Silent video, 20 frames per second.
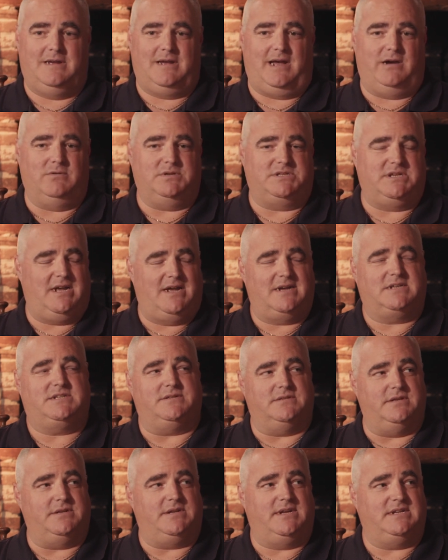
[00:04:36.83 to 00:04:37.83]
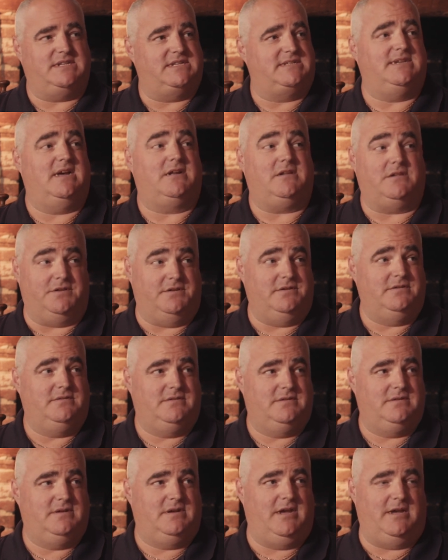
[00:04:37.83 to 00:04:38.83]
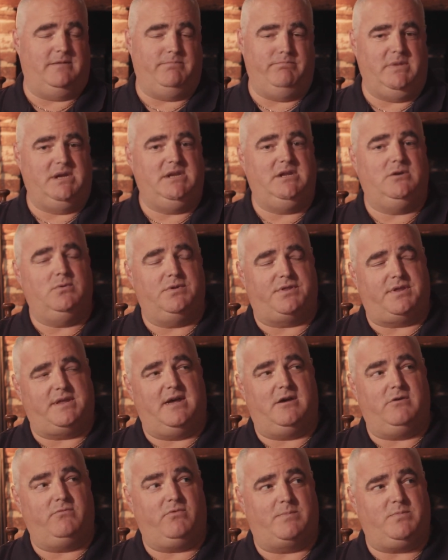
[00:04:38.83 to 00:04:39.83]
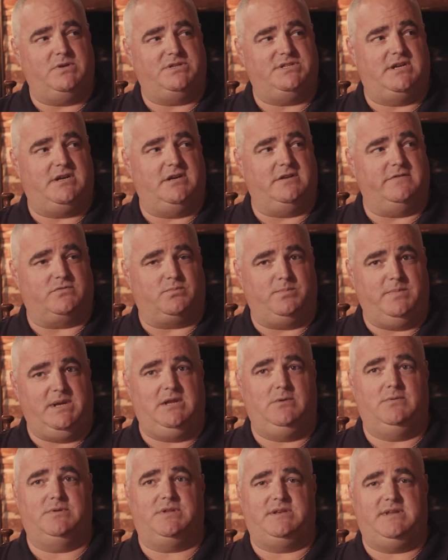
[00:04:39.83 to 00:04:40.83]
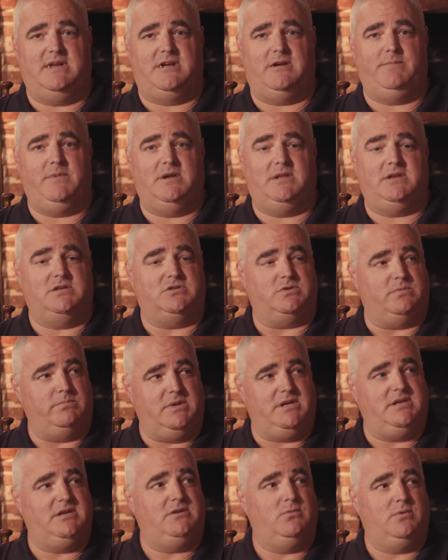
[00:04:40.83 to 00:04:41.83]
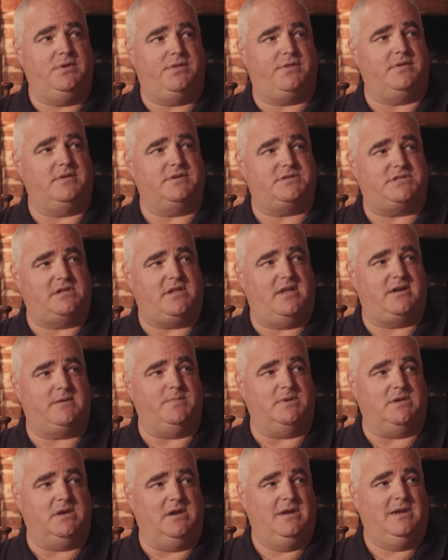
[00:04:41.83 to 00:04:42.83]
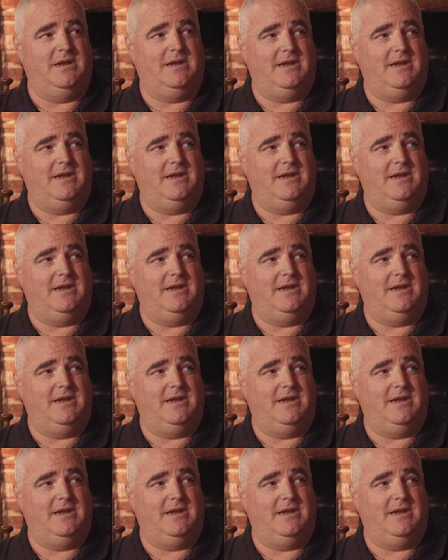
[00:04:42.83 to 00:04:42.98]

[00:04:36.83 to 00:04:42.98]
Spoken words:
I was excellent. I excelled at meeting with town representatives, meeting with the town manager, meeting with the selectmen,